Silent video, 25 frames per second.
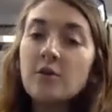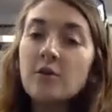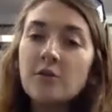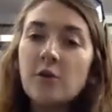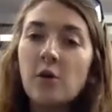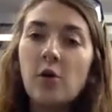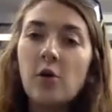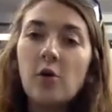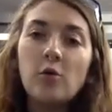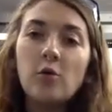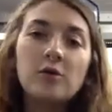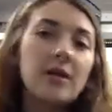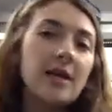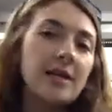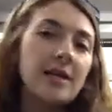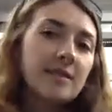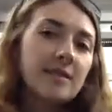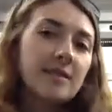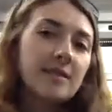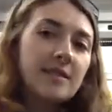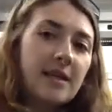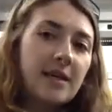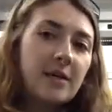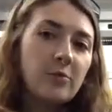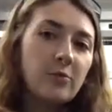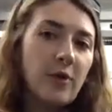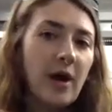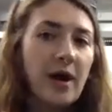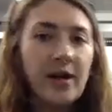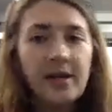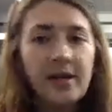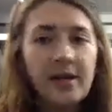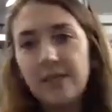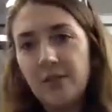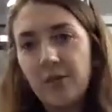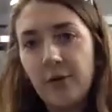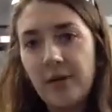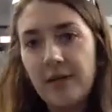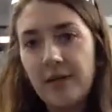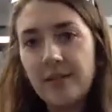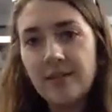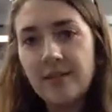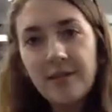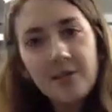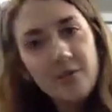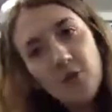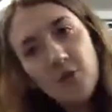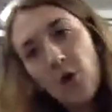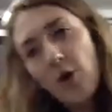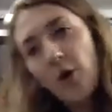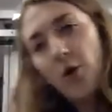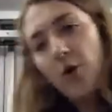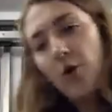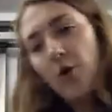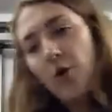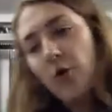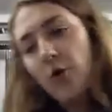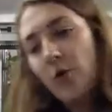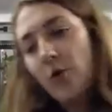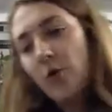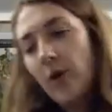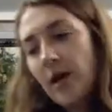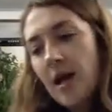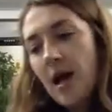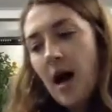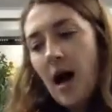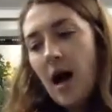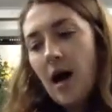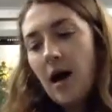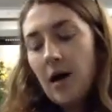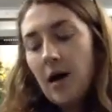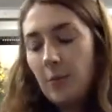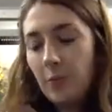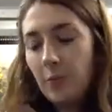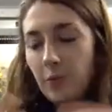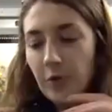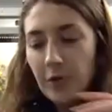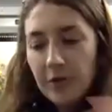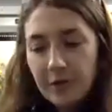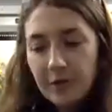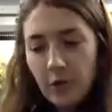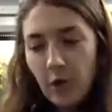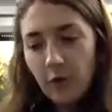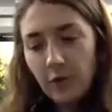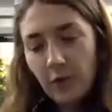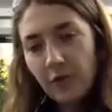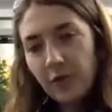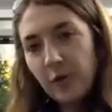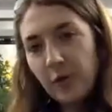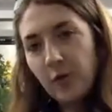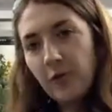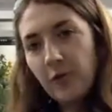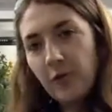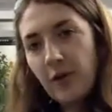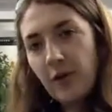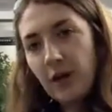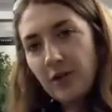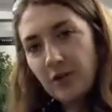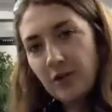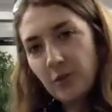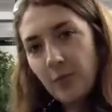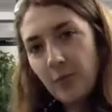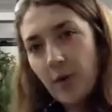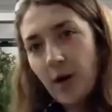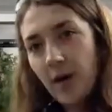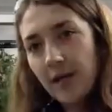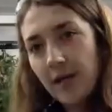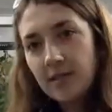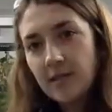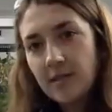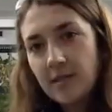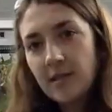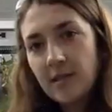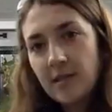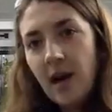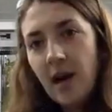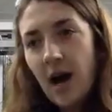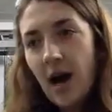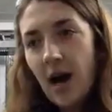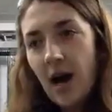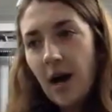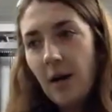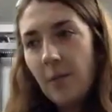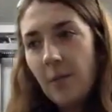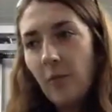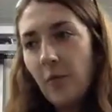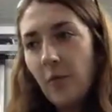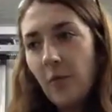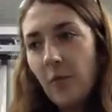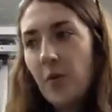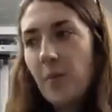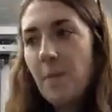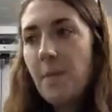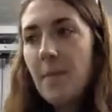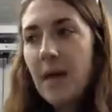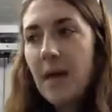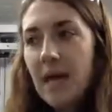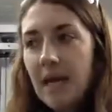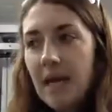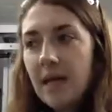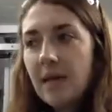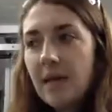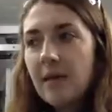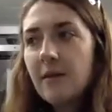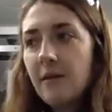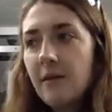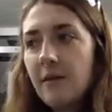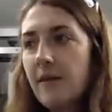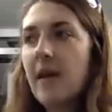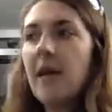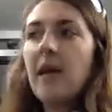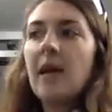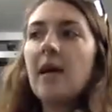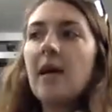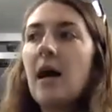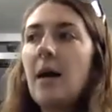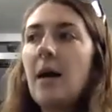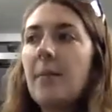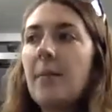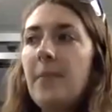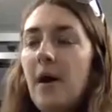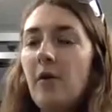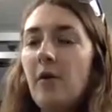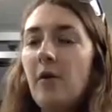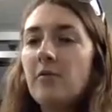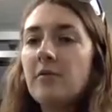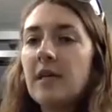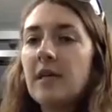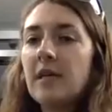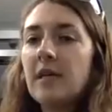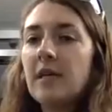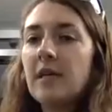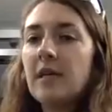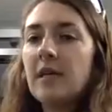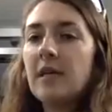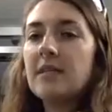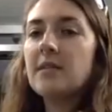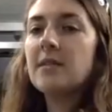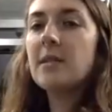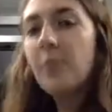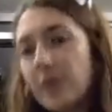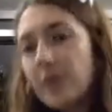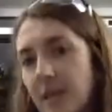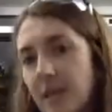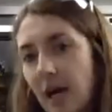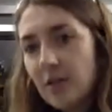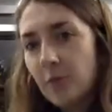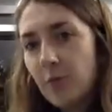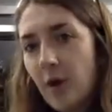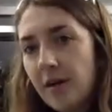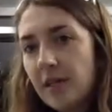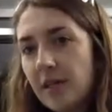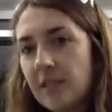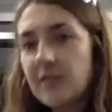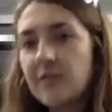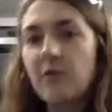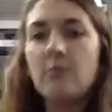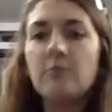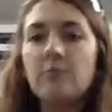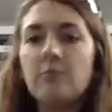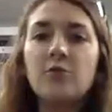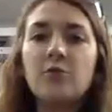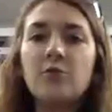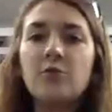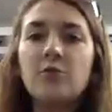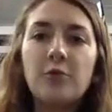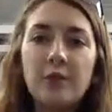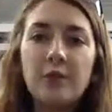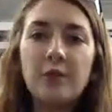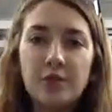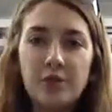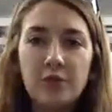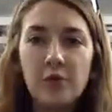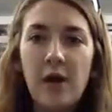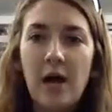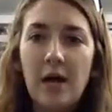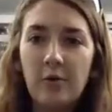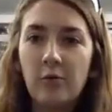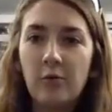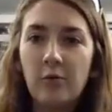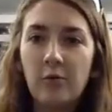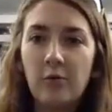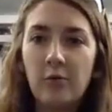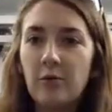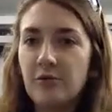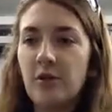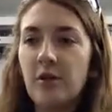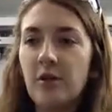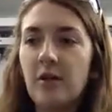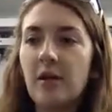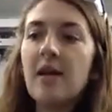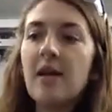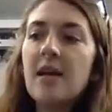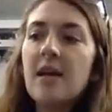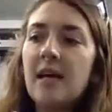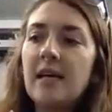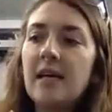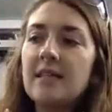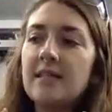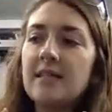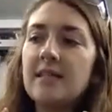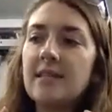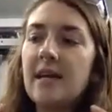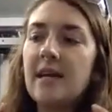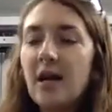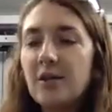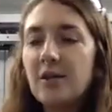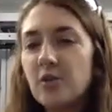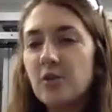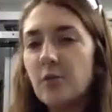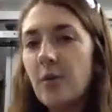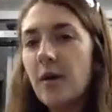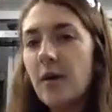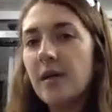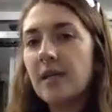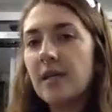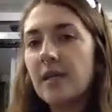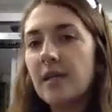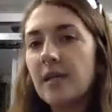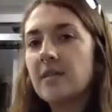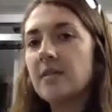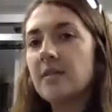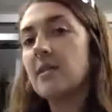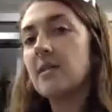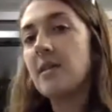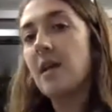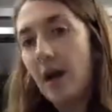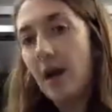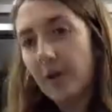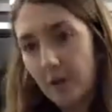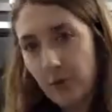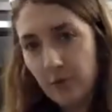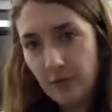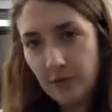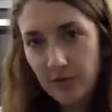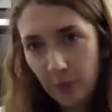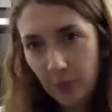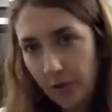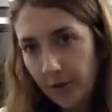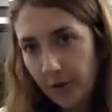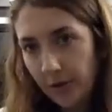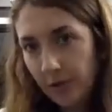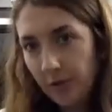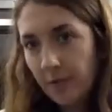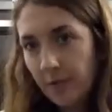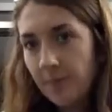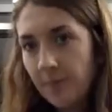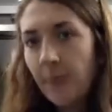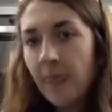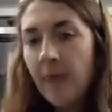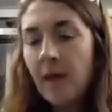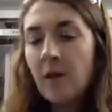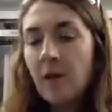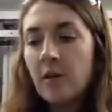So let's get right into it. So a brief overview of hydroponics. The main thing about that separates hydroponics from traditional agriculture is that hydroponics does not use soil.